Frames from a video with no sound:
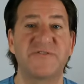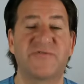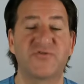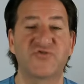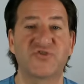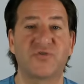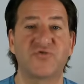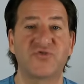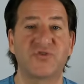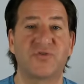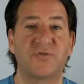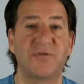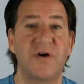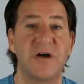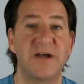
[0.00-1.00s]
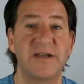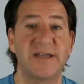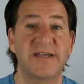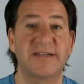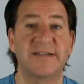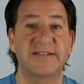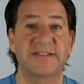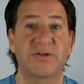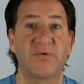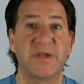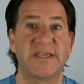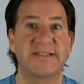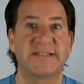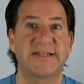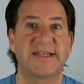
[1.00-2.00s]
for so, so long, it's so
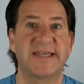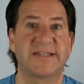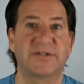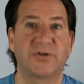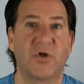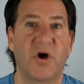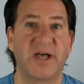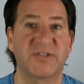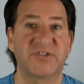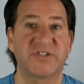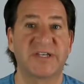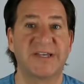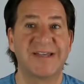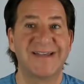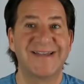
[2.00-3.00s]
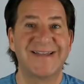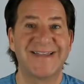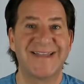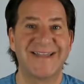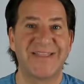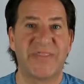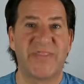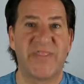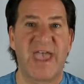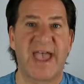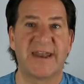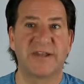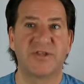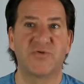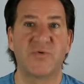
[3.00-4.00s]
easy to get lost in
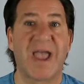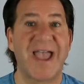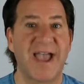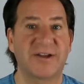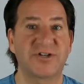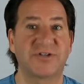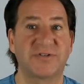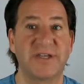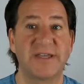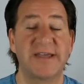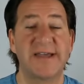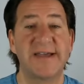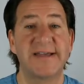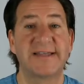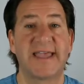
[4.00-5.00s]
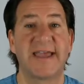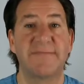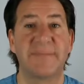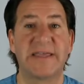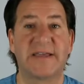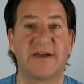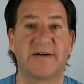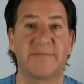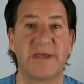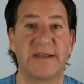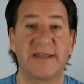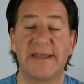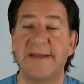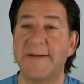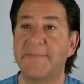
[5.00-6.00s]
that. You actually can become
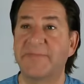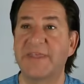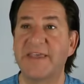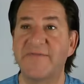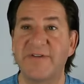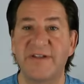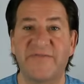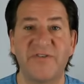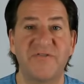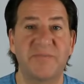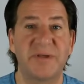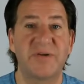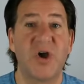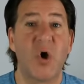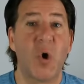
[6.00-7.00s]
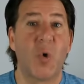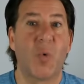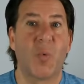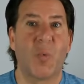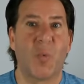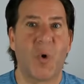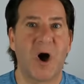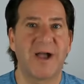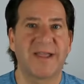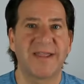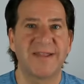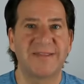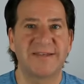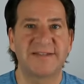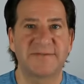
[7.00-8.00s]
it, even if you've been
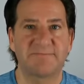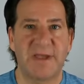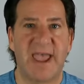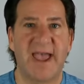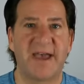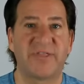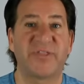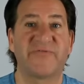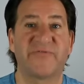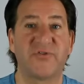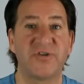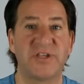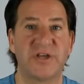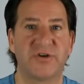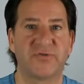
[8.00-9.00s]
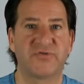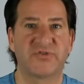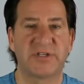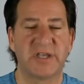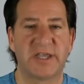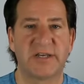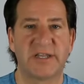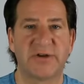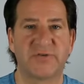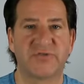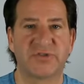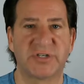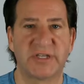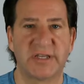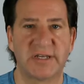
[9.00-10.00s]
walking this path for years and
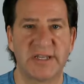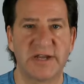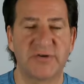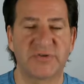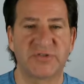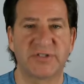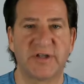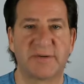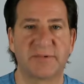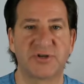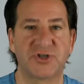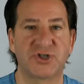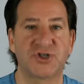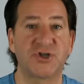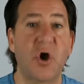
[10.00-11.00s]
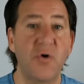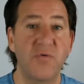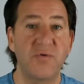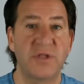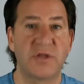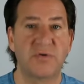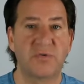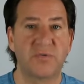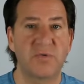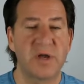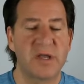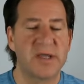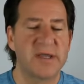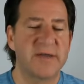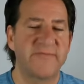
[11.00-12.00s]
years and years. Now, I'm going to show you
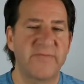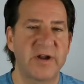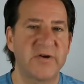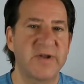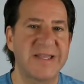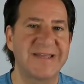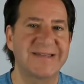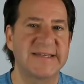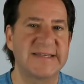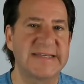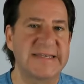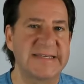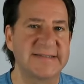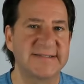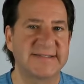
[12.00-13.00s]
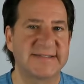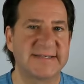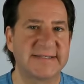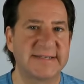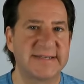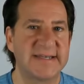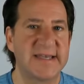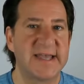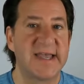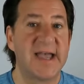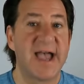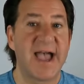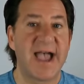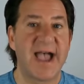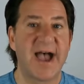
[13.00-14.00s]
very easy
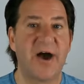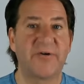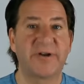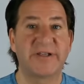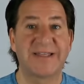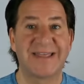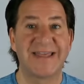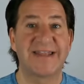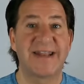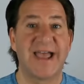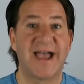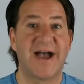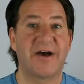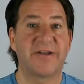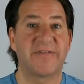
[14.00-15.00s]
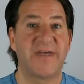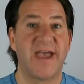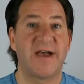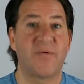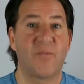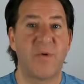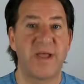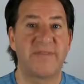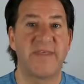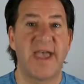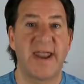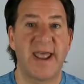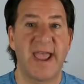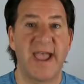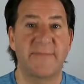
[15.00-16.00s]
how to get out of that when
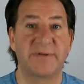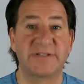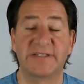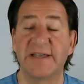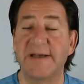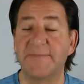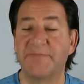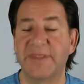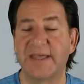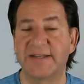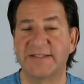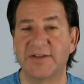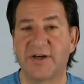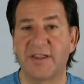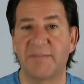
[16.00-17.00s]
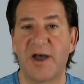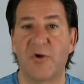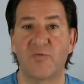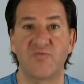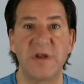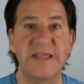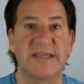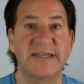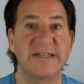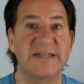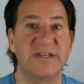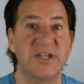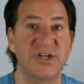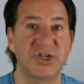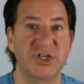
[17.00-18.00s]
that happens. And it's all about
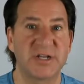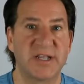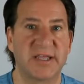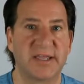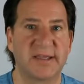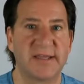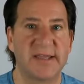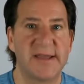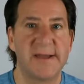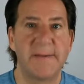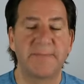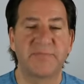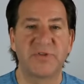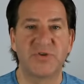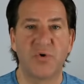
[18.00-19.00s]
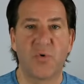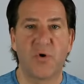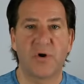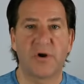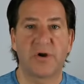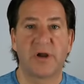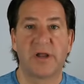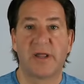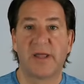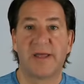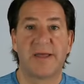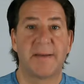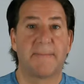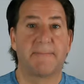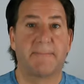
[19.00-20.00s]
reconditioning your
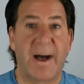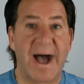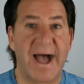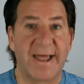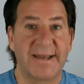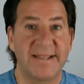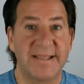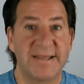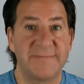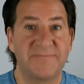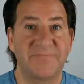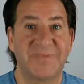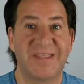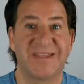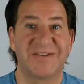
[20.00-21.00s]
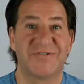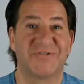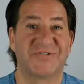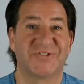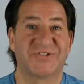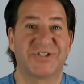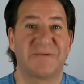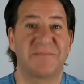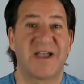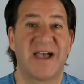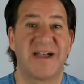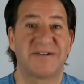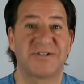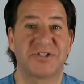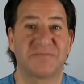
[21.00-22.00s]
body and your
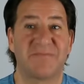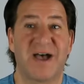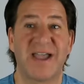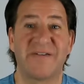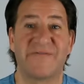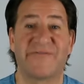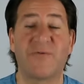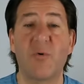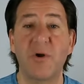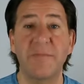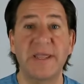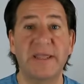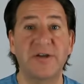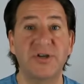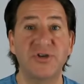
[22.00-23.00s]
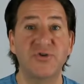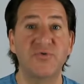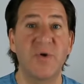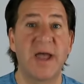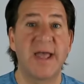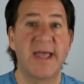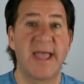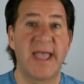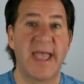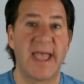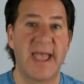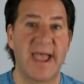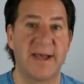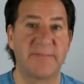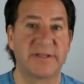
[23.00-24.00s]
subconscious mind, forming new
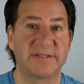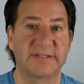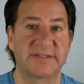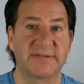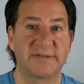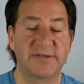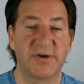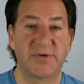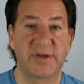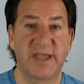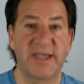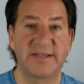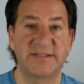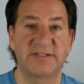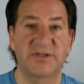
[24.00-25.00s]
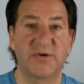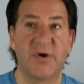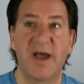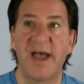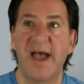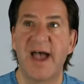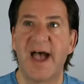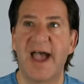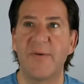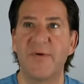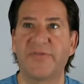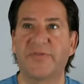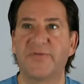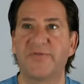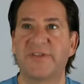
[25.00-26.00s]
habits. Okay, so I
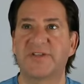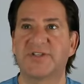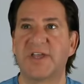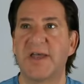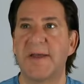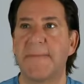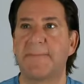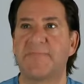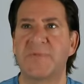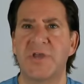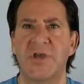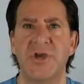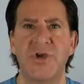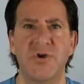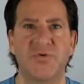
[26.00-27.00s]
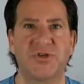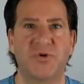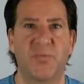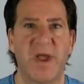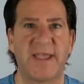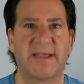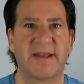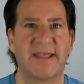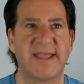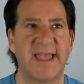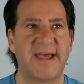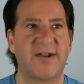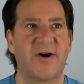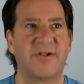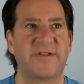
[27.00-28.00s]
went through this huge awakening,
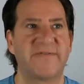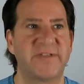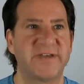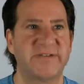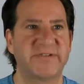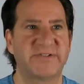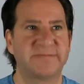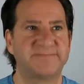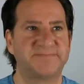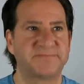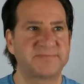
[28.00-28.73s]
had all of these